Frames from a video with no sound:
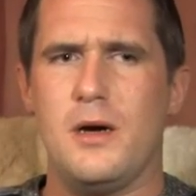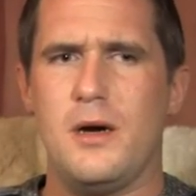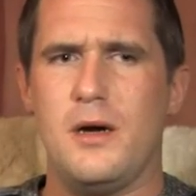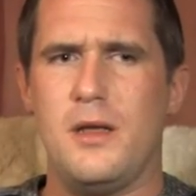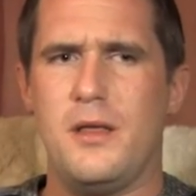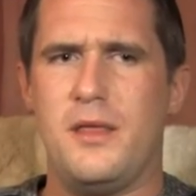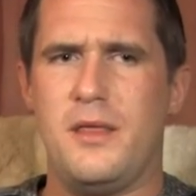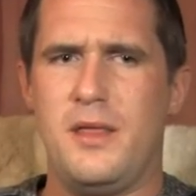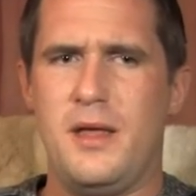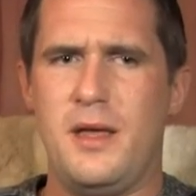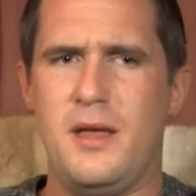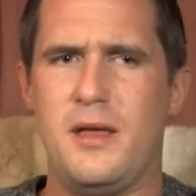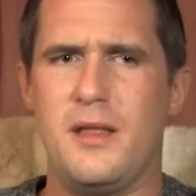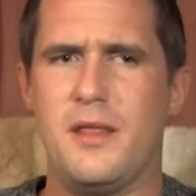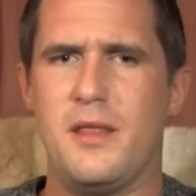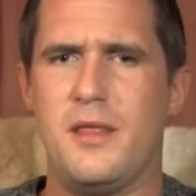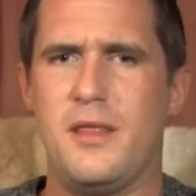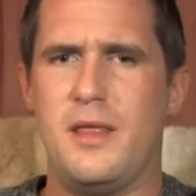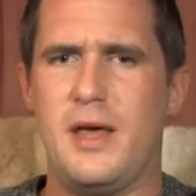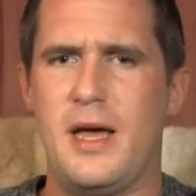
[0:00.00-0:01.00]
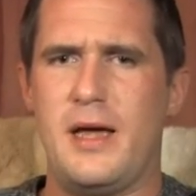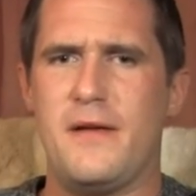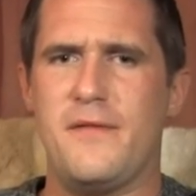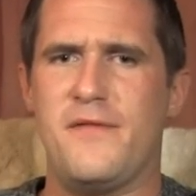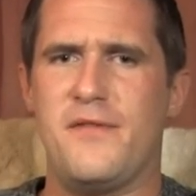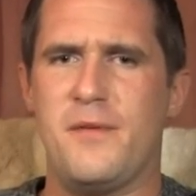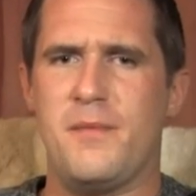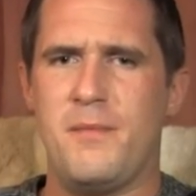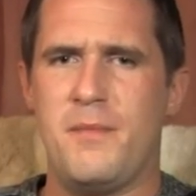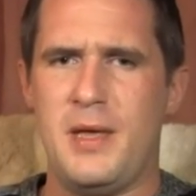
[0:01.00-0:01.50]
I think that
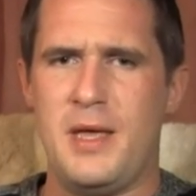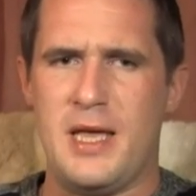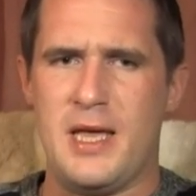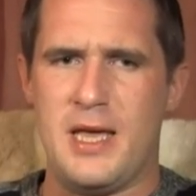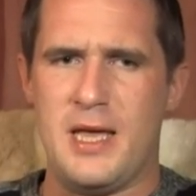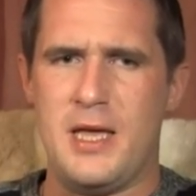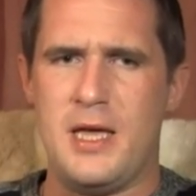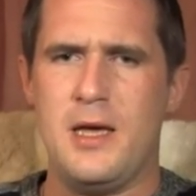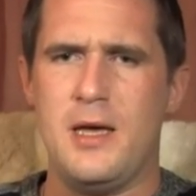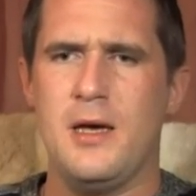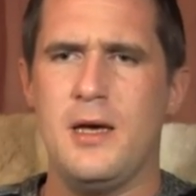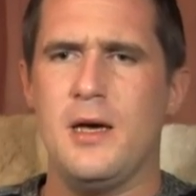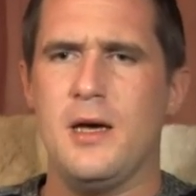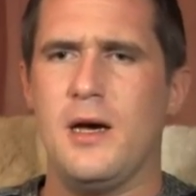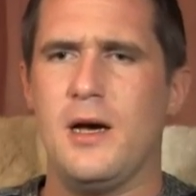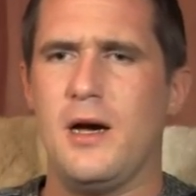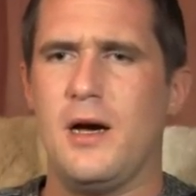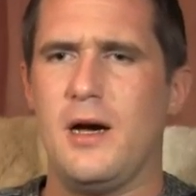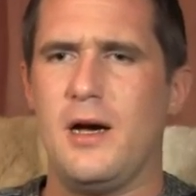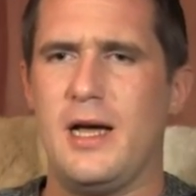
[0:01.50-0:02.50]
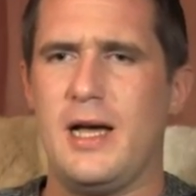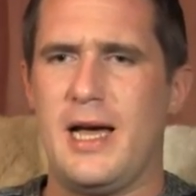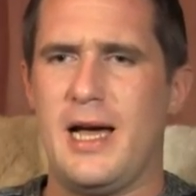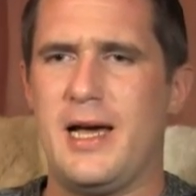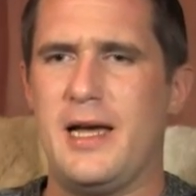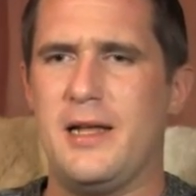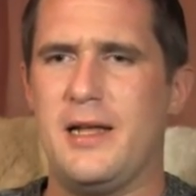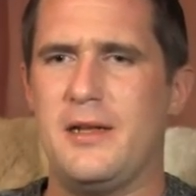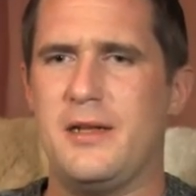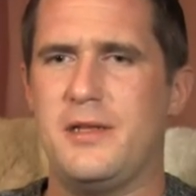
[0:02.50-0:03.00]
for me, I
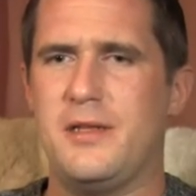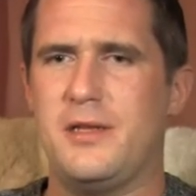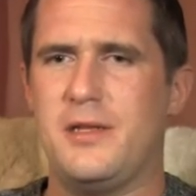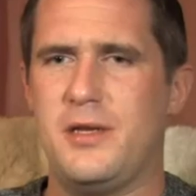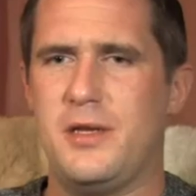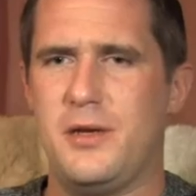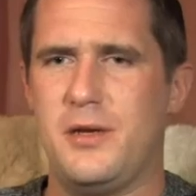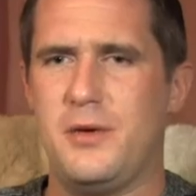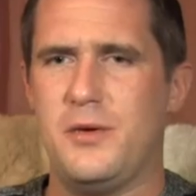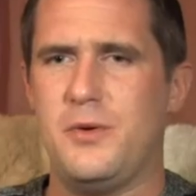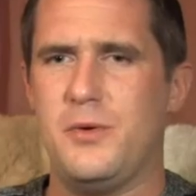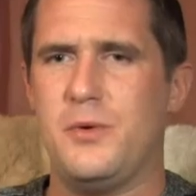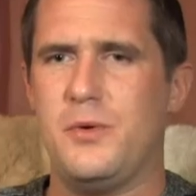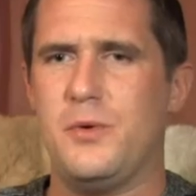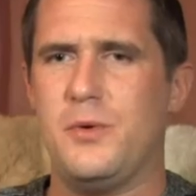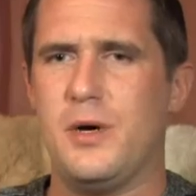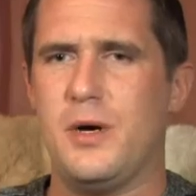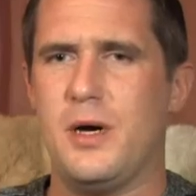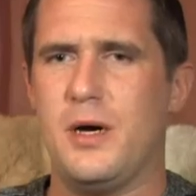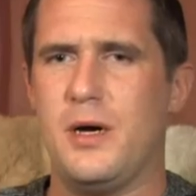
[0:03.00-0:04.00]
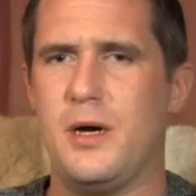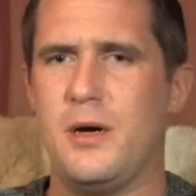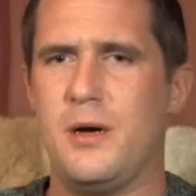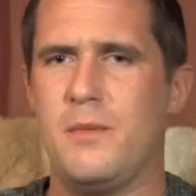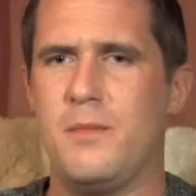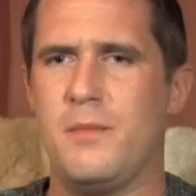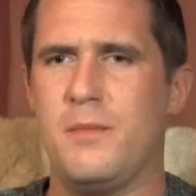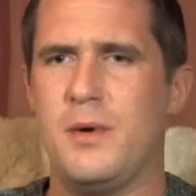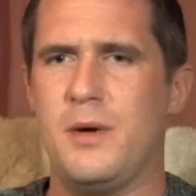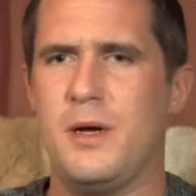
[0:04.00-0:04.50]
had to,
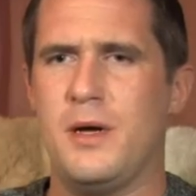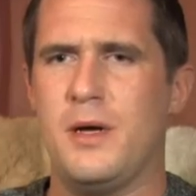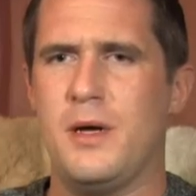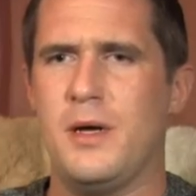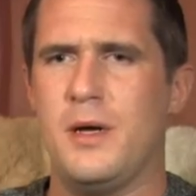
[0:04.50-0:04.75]
um,